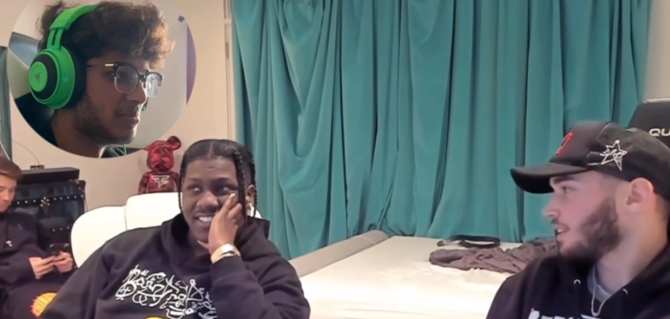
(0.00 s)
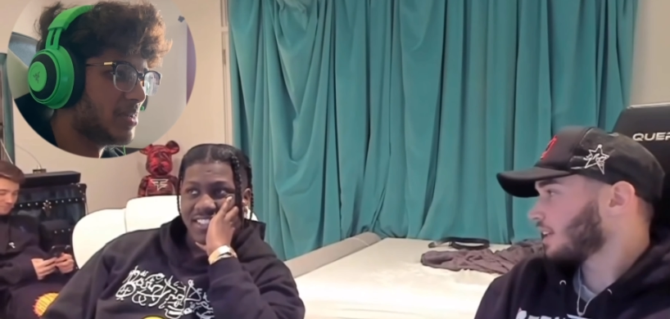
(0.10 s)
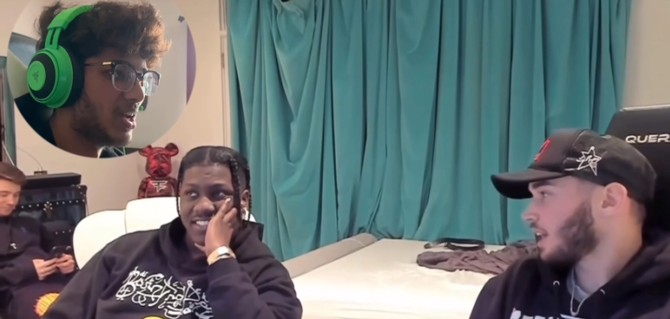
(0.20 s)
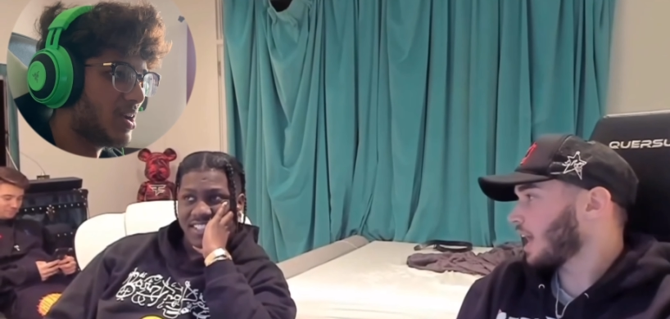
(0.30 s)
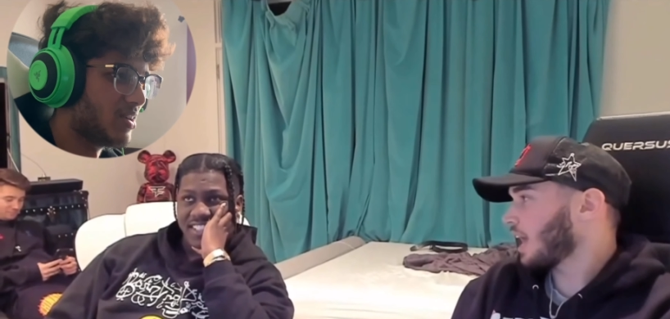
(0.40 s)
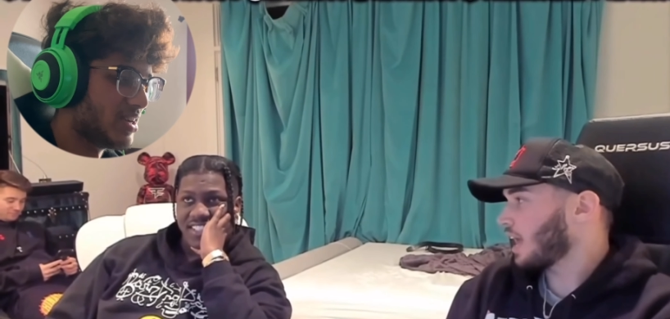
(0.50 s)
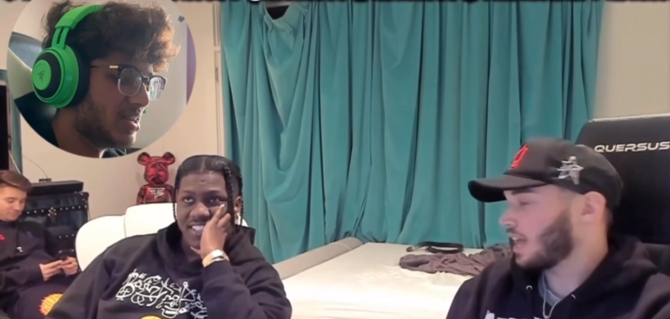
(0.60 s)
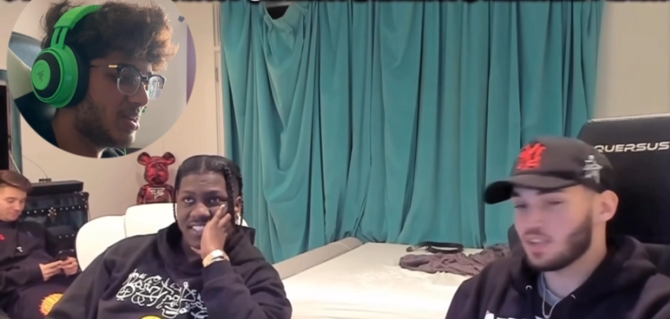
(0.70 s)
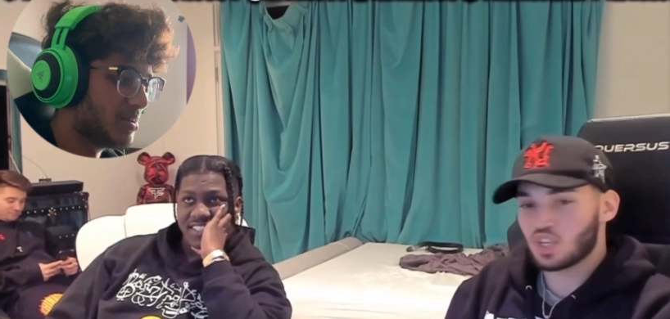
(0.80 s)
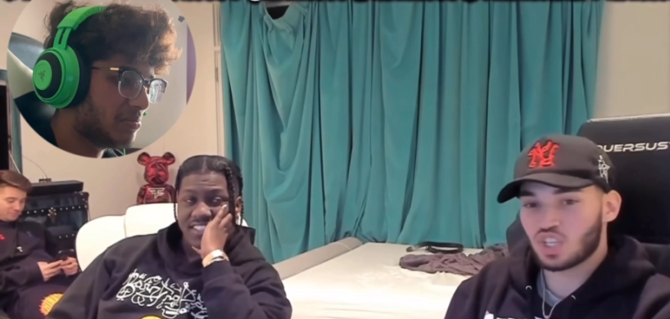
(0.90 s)
Speaker 1: I already the
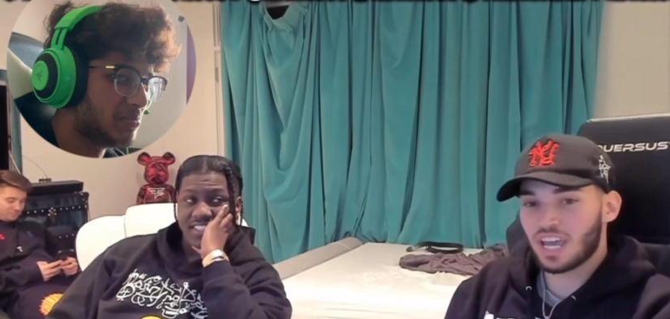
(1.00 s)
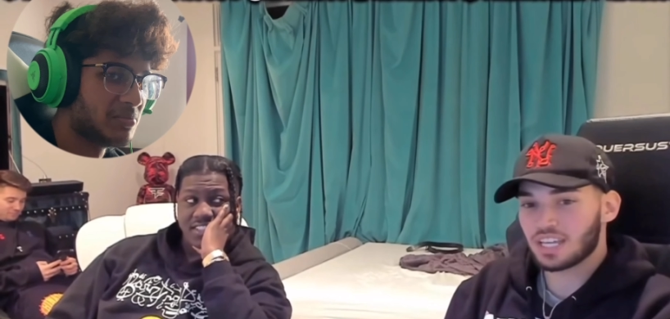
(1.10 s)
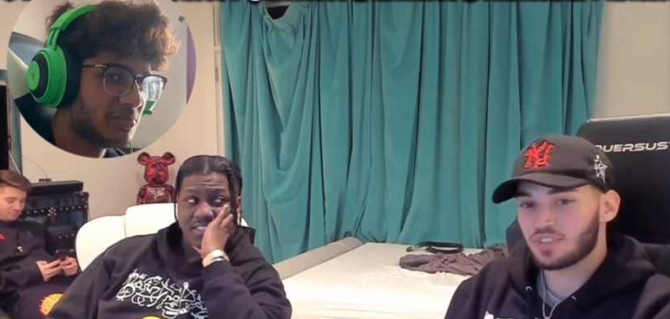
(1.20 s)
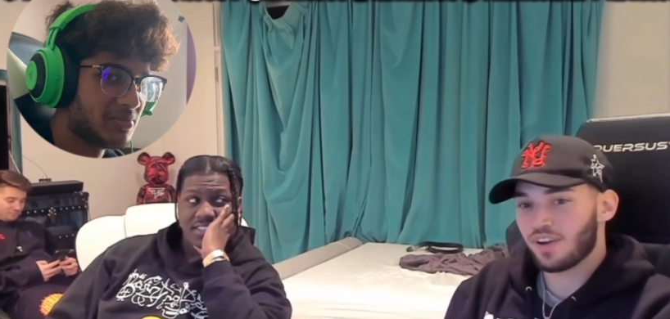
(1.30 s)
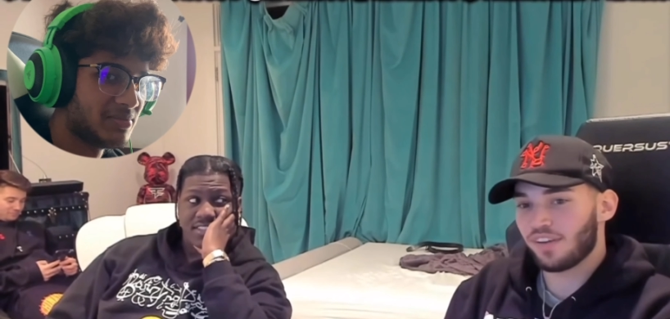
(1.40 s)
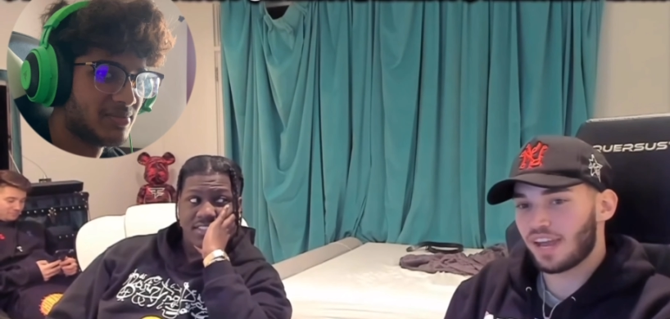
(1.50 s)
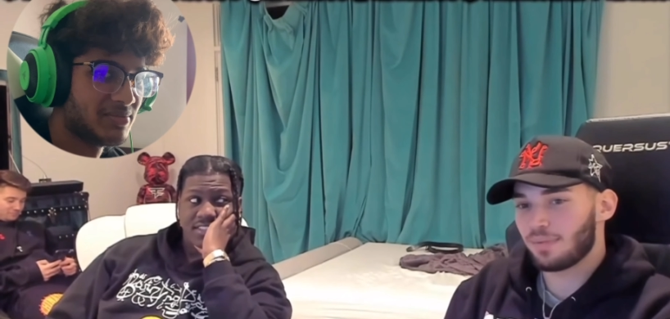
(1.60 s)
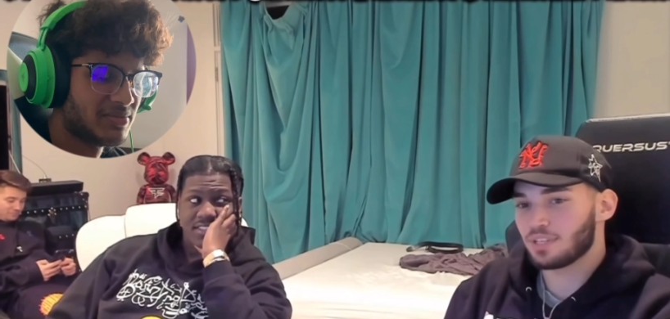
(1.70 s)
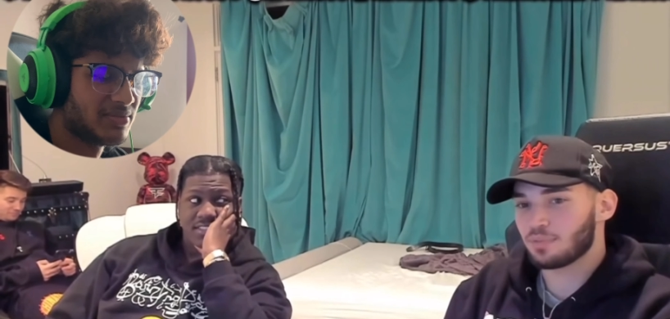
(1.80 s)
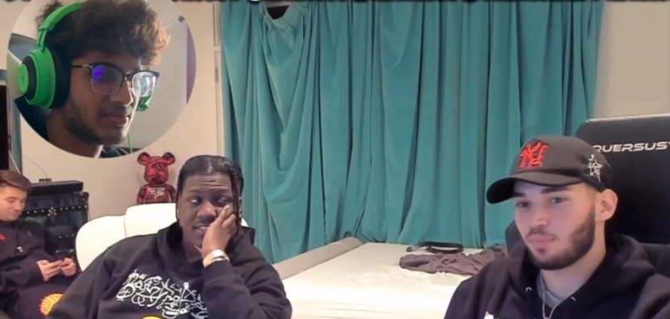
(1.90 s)
know. snake is very venomous
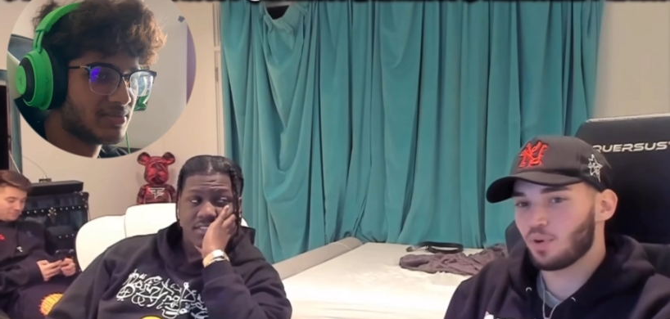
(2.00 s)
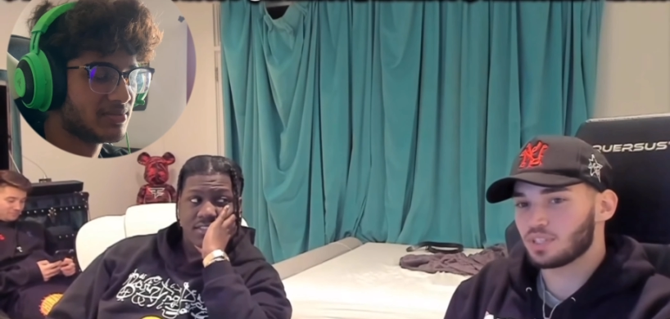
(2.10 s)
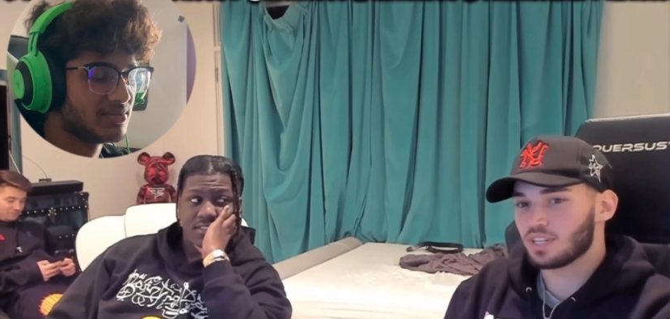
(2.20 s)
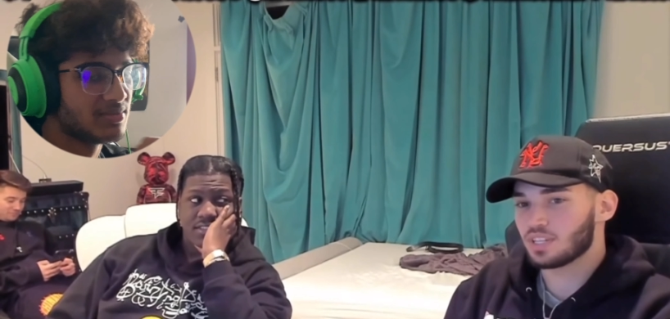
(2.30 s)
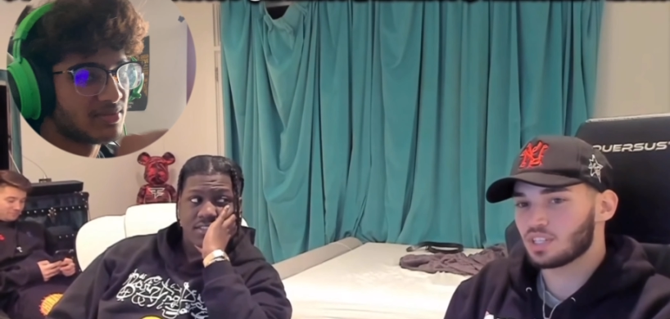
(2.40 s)
and poisonous.